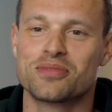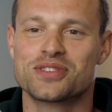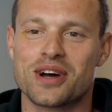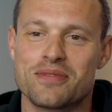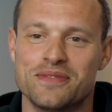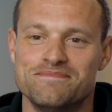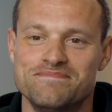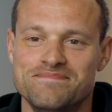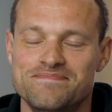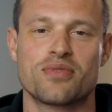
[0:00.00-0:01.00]
From the top.
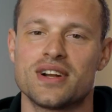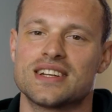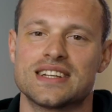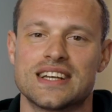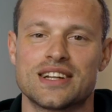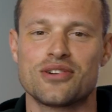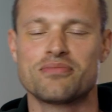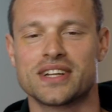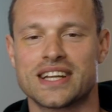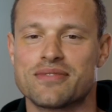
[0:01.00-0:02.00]
Well, hello,
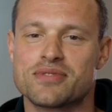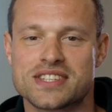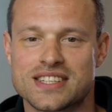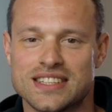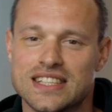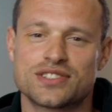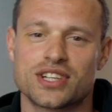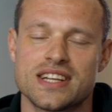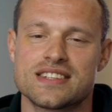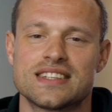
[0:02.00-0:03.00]
my name is Nils
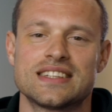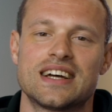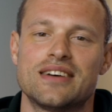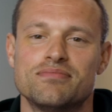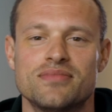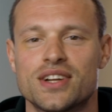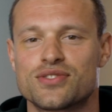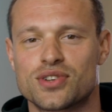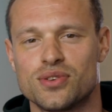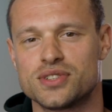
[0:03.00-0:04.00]
Jenninssen. I'm
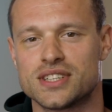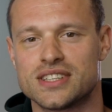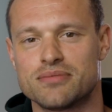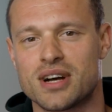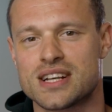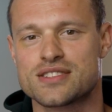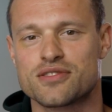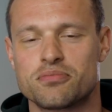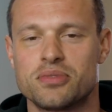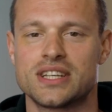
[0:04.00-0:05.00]
enrolled in the
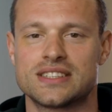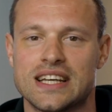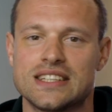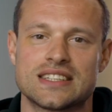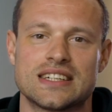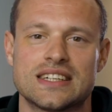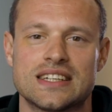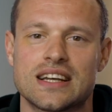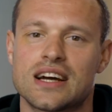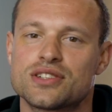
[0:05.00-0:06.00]
Master of Big Data
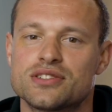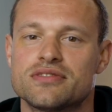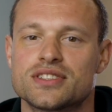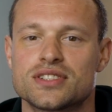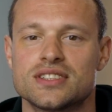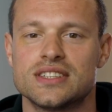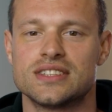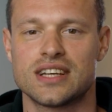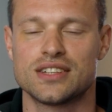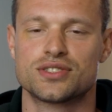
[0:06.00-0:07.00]
and Artificial
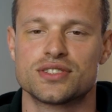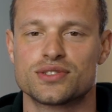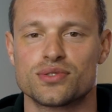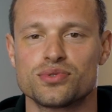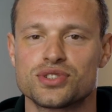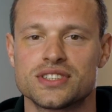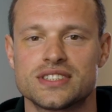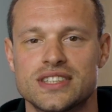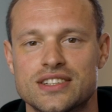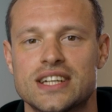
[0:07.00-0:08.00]
Intelligence
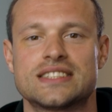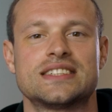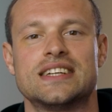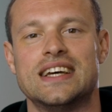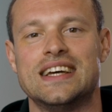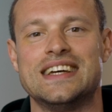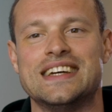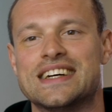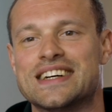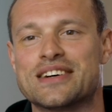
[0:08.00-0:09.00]
Solutions here at
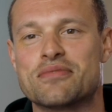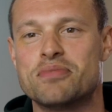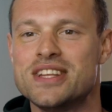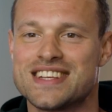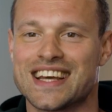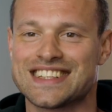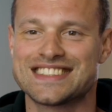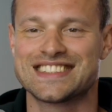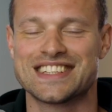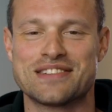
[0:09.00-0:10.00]

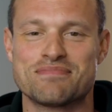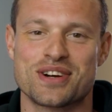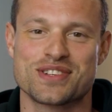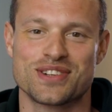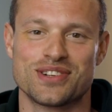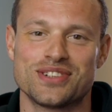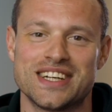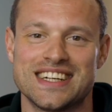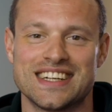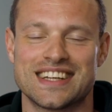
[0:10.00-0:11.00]
BTS in
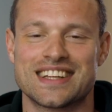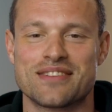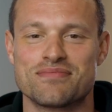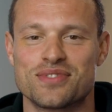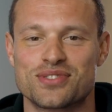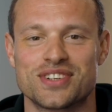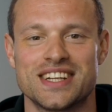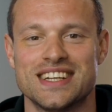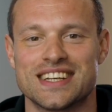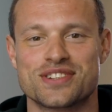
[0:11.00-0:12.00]
Barcelona, and I'm
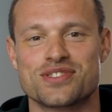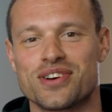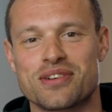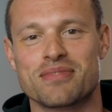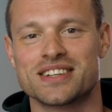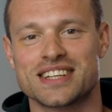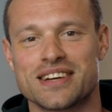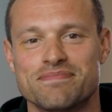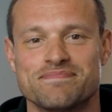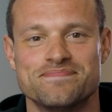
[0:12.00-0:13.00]
really enjoying my
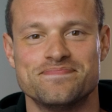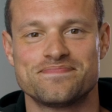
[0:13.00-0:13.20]
time.